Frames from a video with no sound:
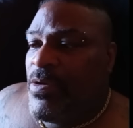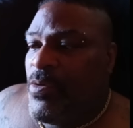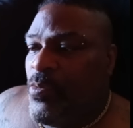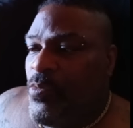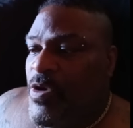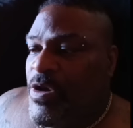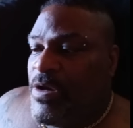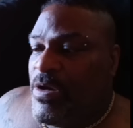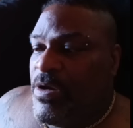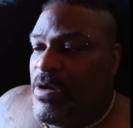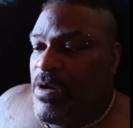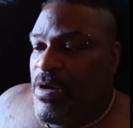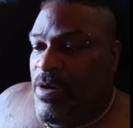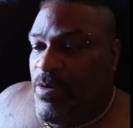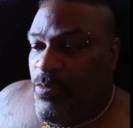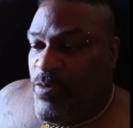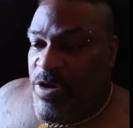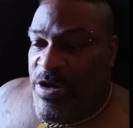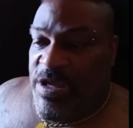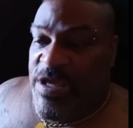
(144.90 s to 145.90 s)
with
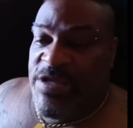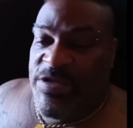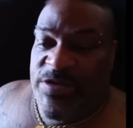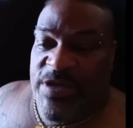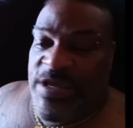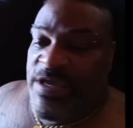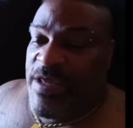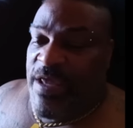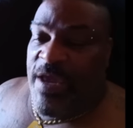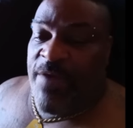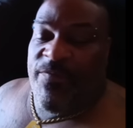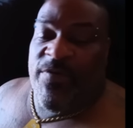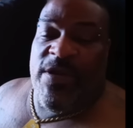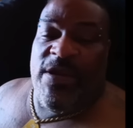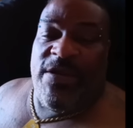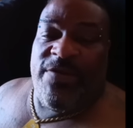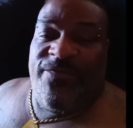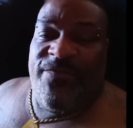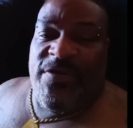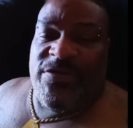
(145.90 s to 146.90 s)
every
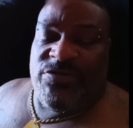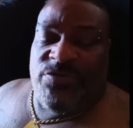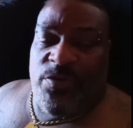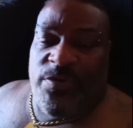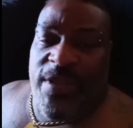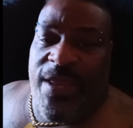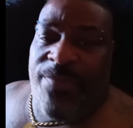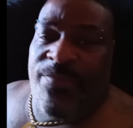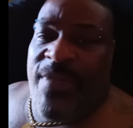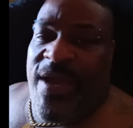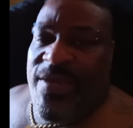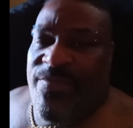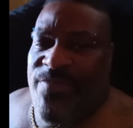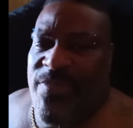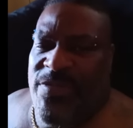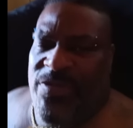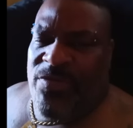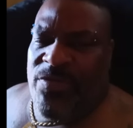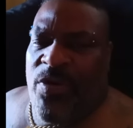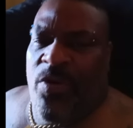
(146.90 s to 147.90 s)
individual that
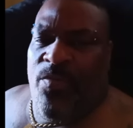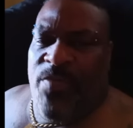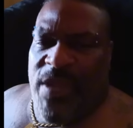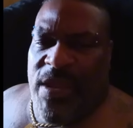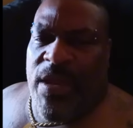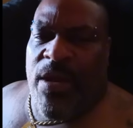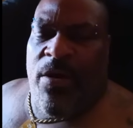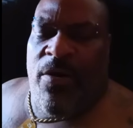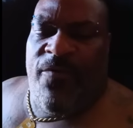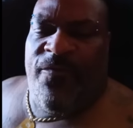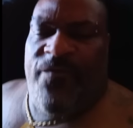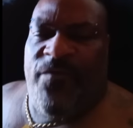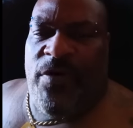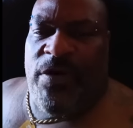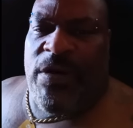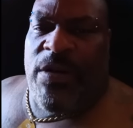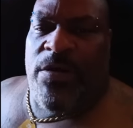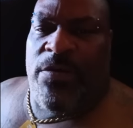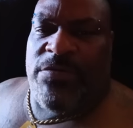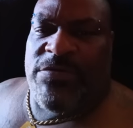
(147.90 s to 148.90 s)
might, you know, been gone for a
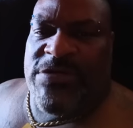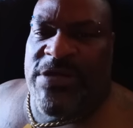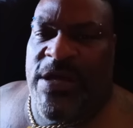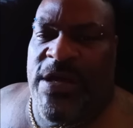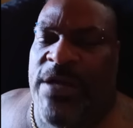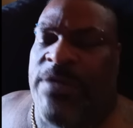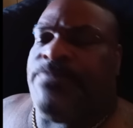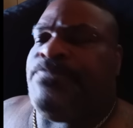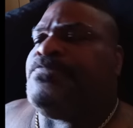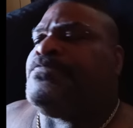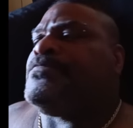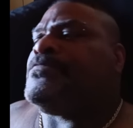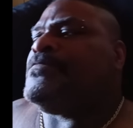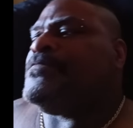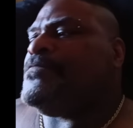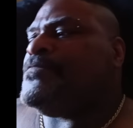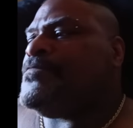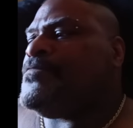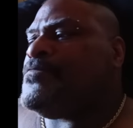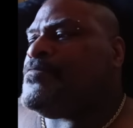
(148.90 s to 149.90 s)
long time.
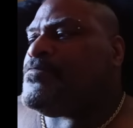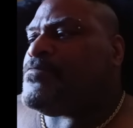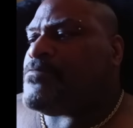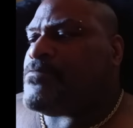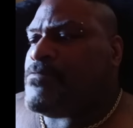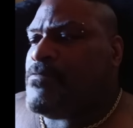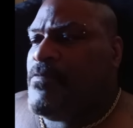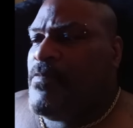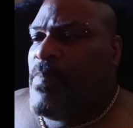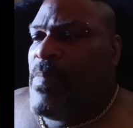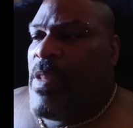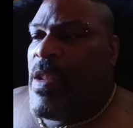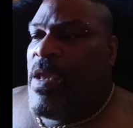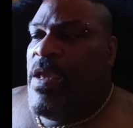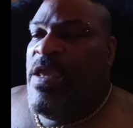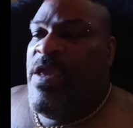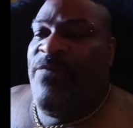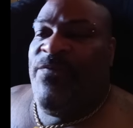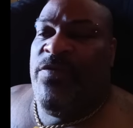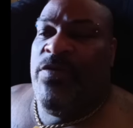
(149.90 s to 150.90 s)

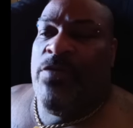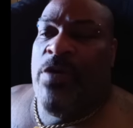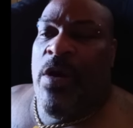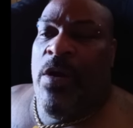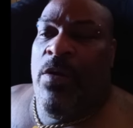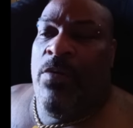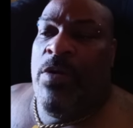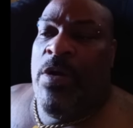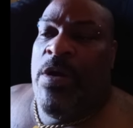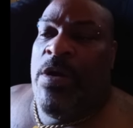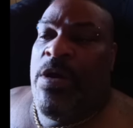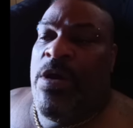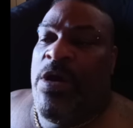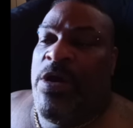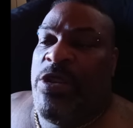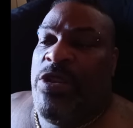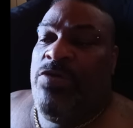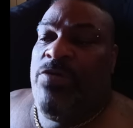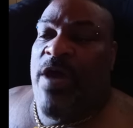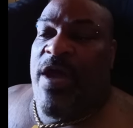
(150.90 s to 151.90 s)
If you go,
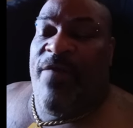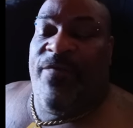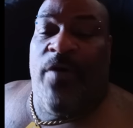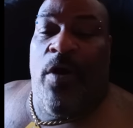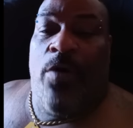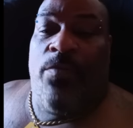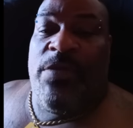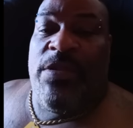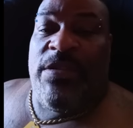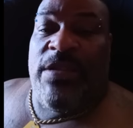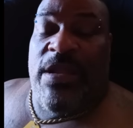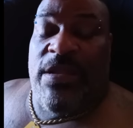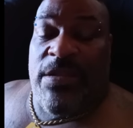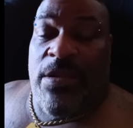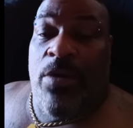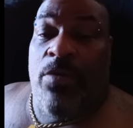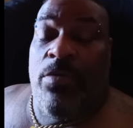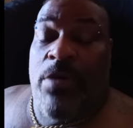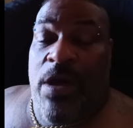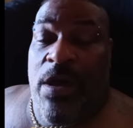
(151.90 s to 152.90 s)
you have homies that's
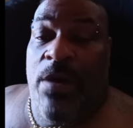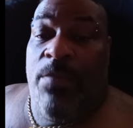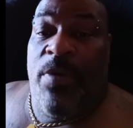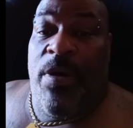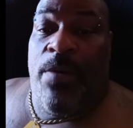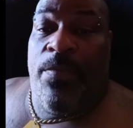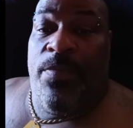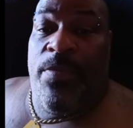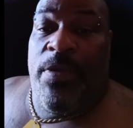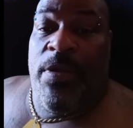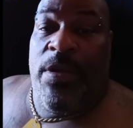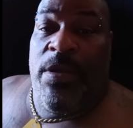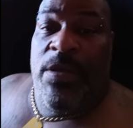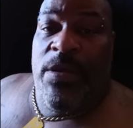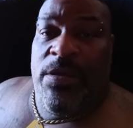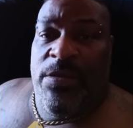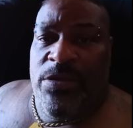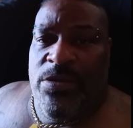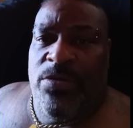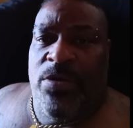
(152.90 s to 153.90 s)
going to come up,
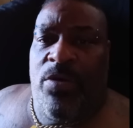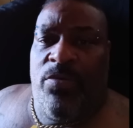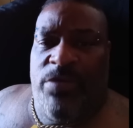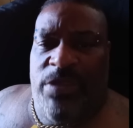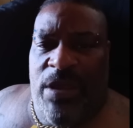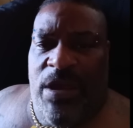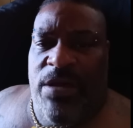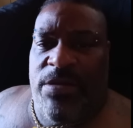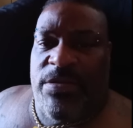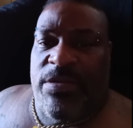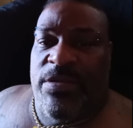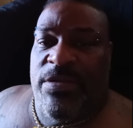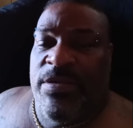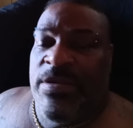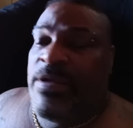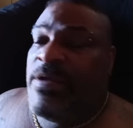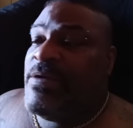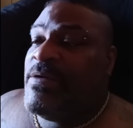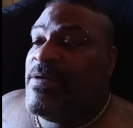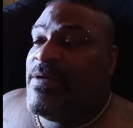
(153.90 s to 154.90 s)
you know, youngsters,
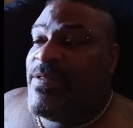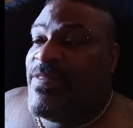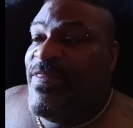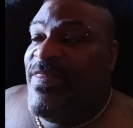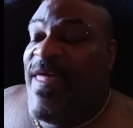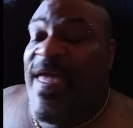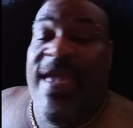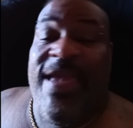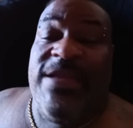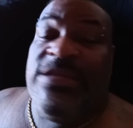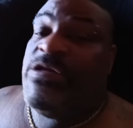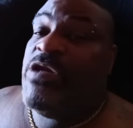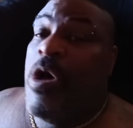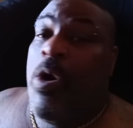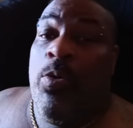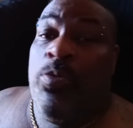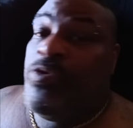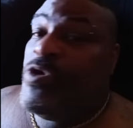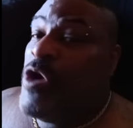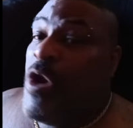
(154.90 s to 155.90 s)
they
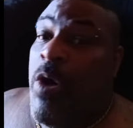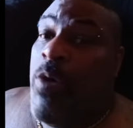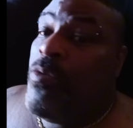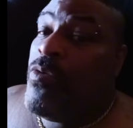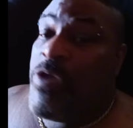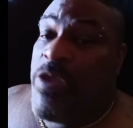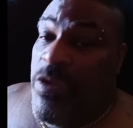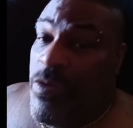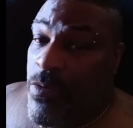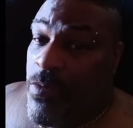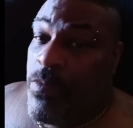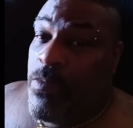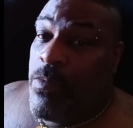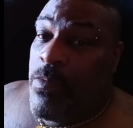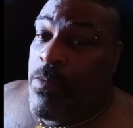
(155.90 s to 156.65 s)
don't know you,